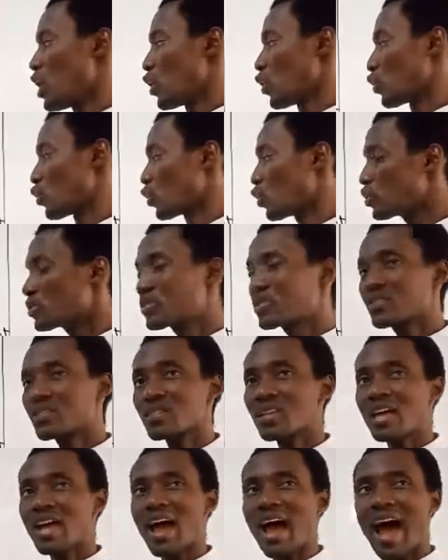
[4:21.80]

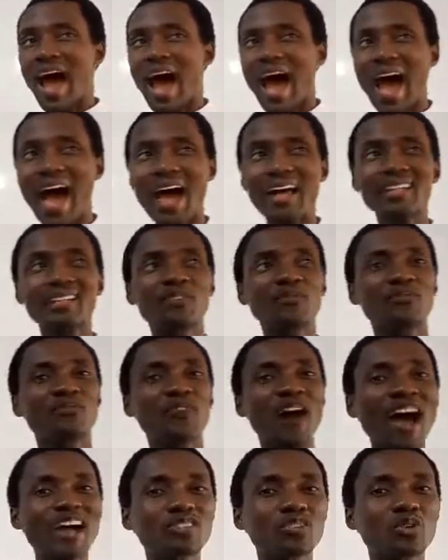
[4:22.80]
Roots and
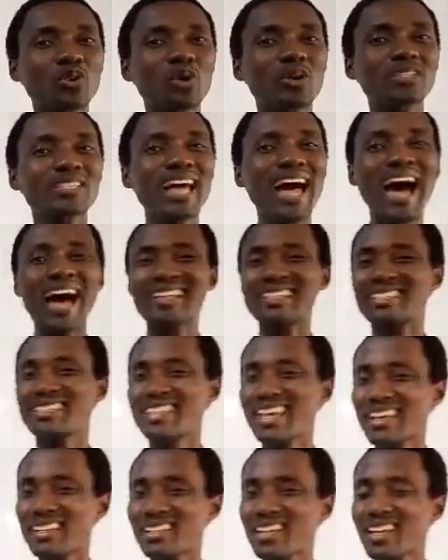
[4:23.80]
factors are
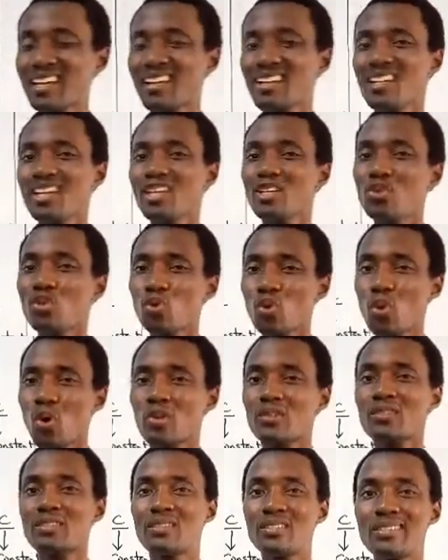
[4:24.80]
technically
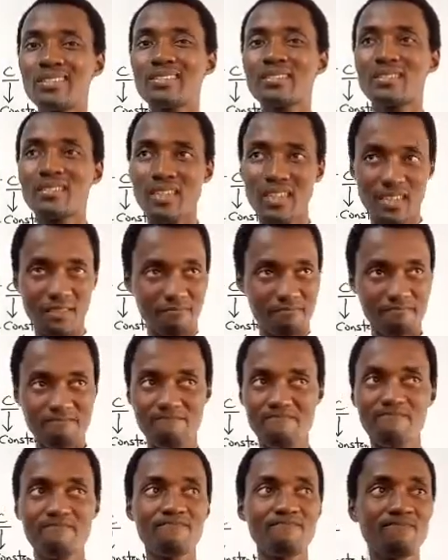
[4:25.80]
not the
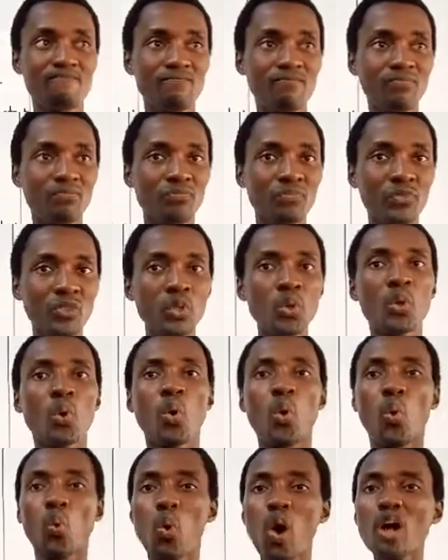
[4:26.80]
same.
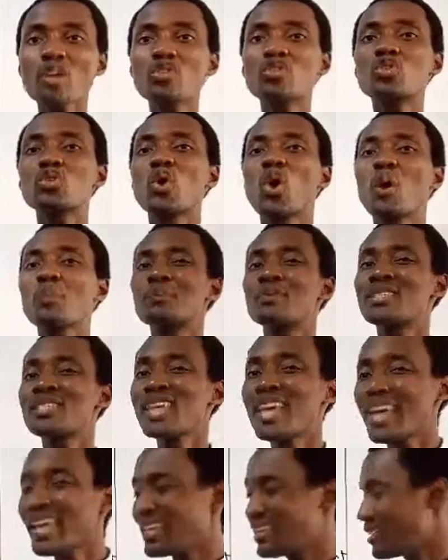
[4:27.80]
What you
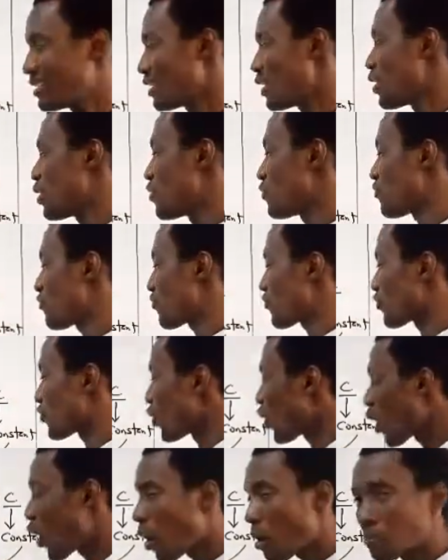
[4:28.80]
obtain
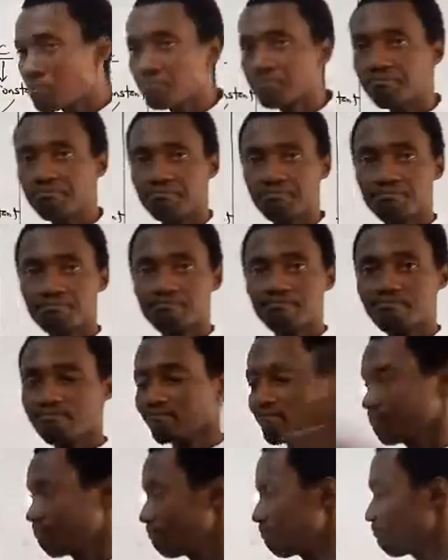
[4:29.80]
from
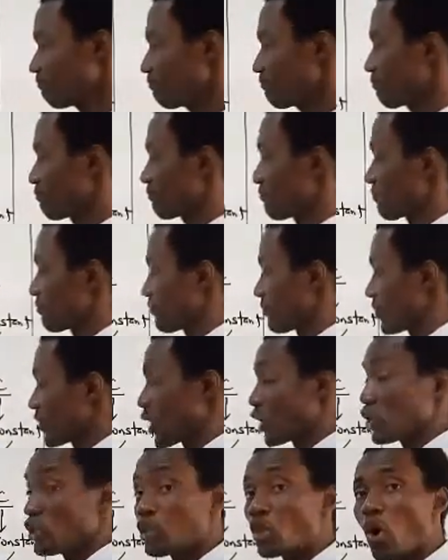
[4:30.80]

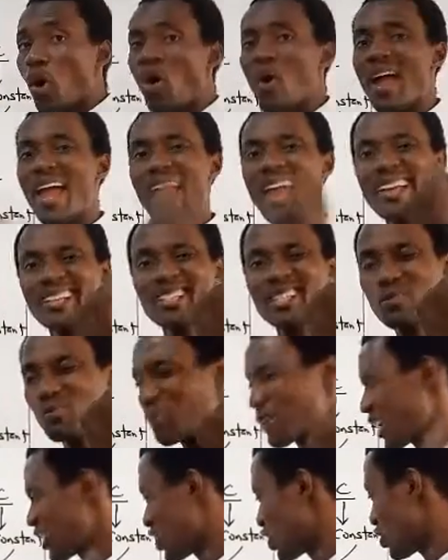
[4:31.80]
your
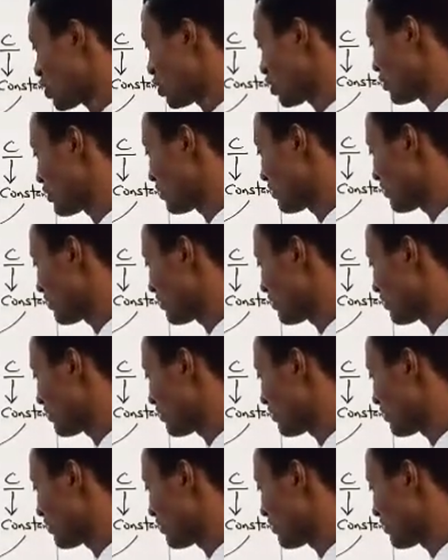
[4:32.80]
expression